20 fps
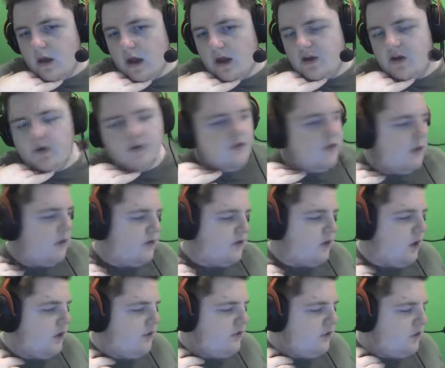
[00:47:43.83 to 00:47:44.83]
I do feel
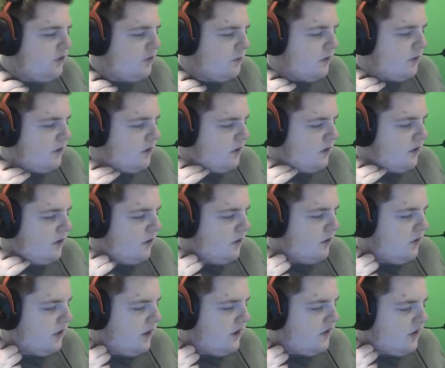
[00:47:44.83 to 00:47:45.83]
sorry for some of
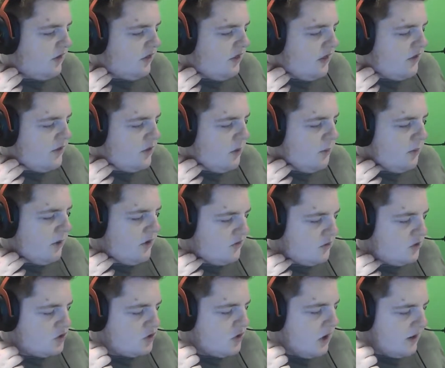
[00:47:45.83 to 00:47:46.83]
these Atletico players
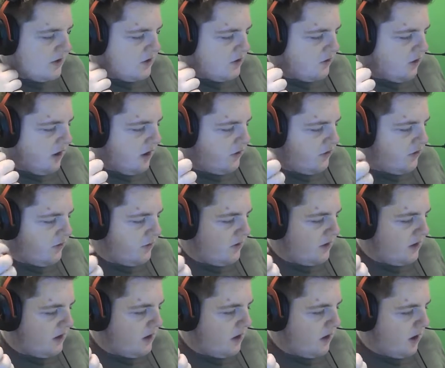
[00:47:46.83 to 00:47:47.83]
who are trying to create
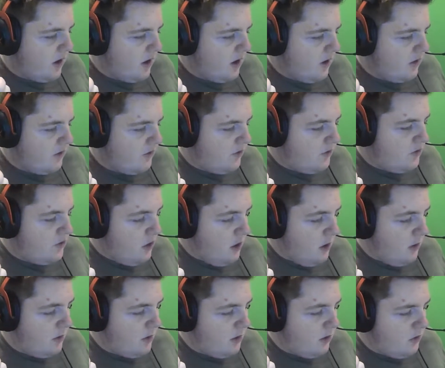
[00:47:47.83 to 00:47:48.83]
something. There's
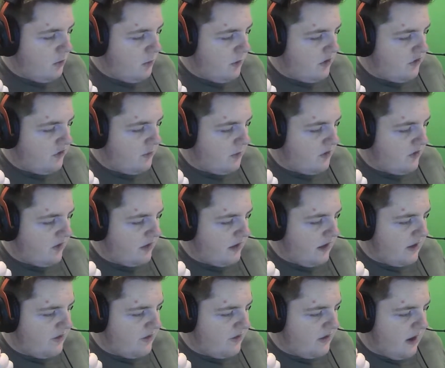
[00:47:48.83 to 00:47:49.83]
no one on the wings from his
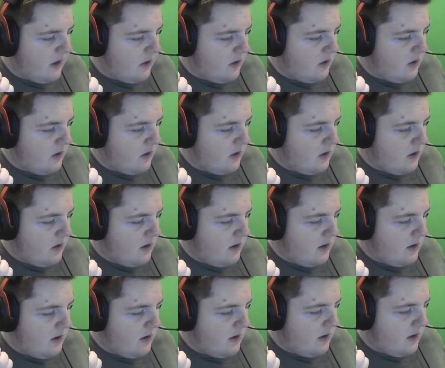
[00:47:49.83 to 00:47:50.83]
Atlanta now.
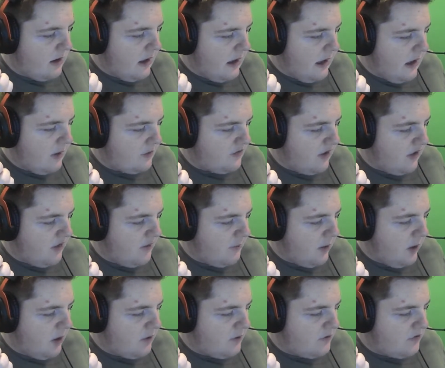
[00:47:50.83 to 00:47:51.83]
Outside the
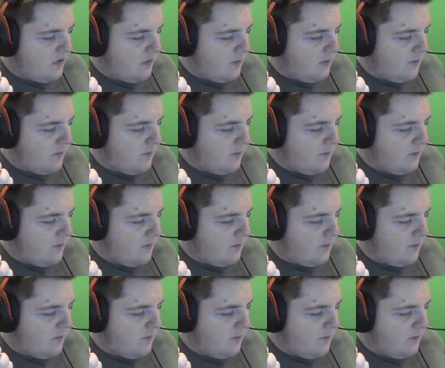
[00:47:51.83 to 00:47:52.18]
box.